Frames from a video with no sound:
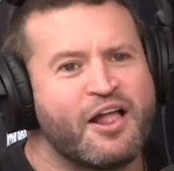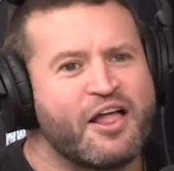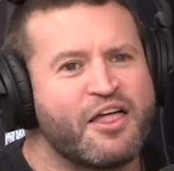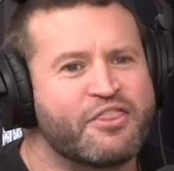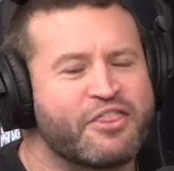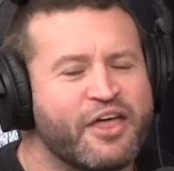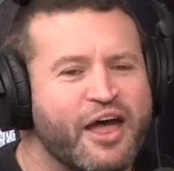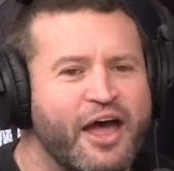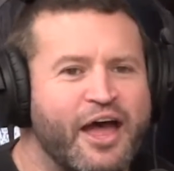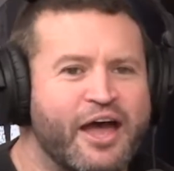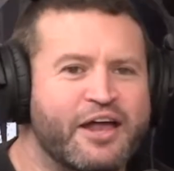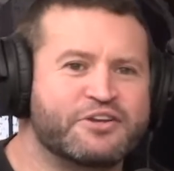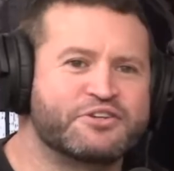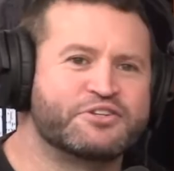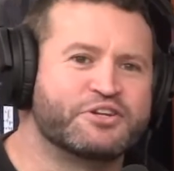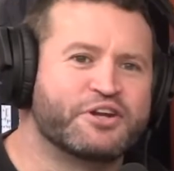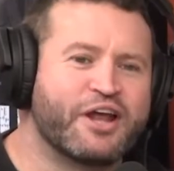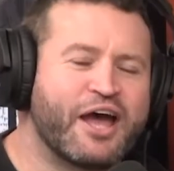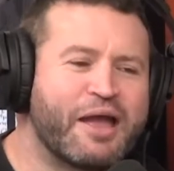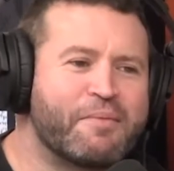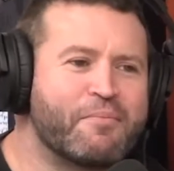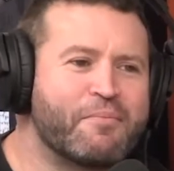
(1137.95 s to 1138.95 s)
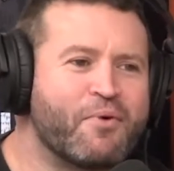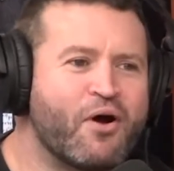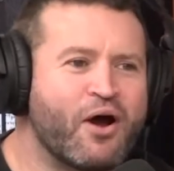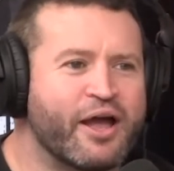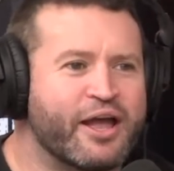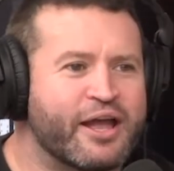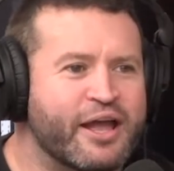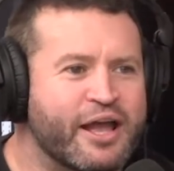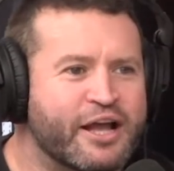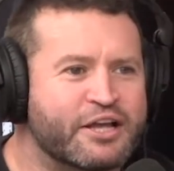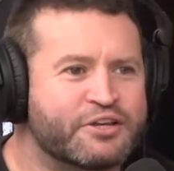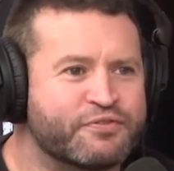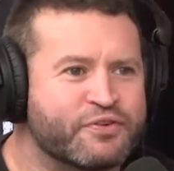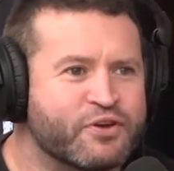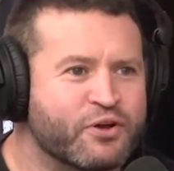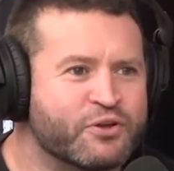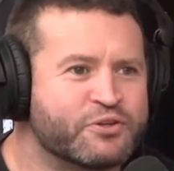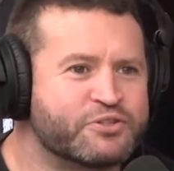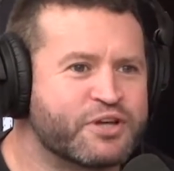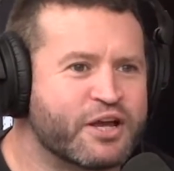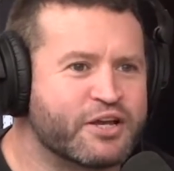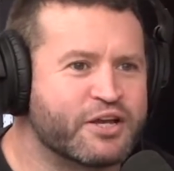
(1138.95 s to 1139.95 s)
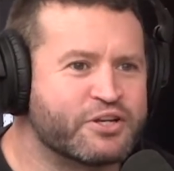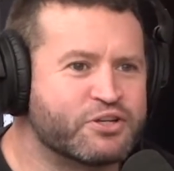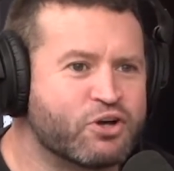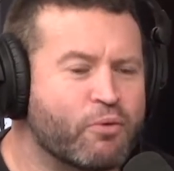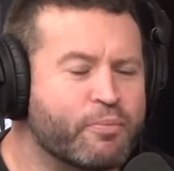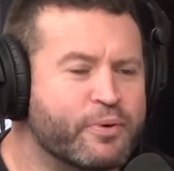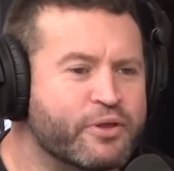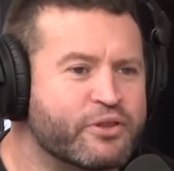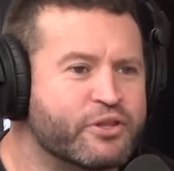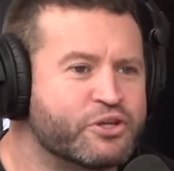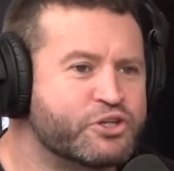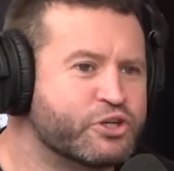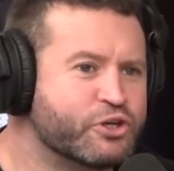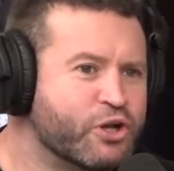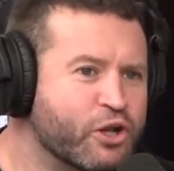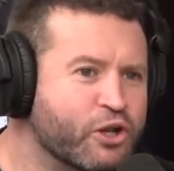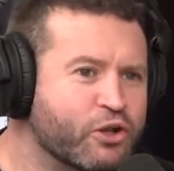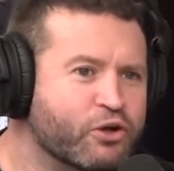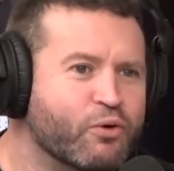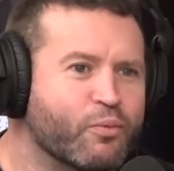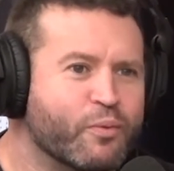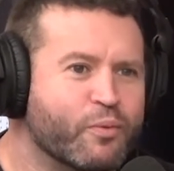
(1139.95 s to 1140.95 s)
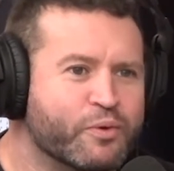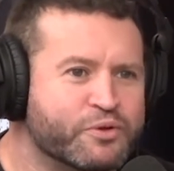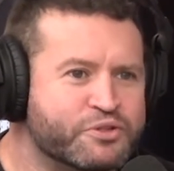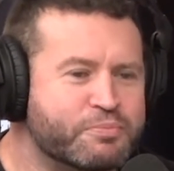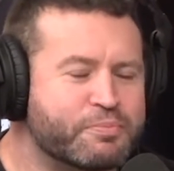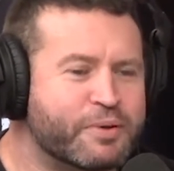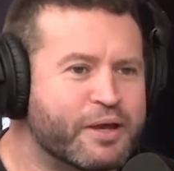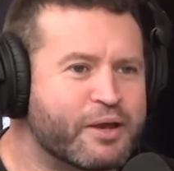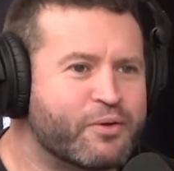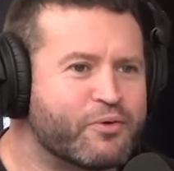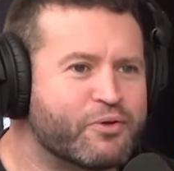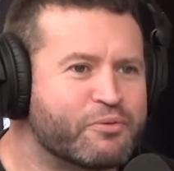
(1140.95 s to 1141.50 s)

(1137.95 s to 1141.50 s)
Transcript: that today my ex-fiance told me that she no longer wants to be with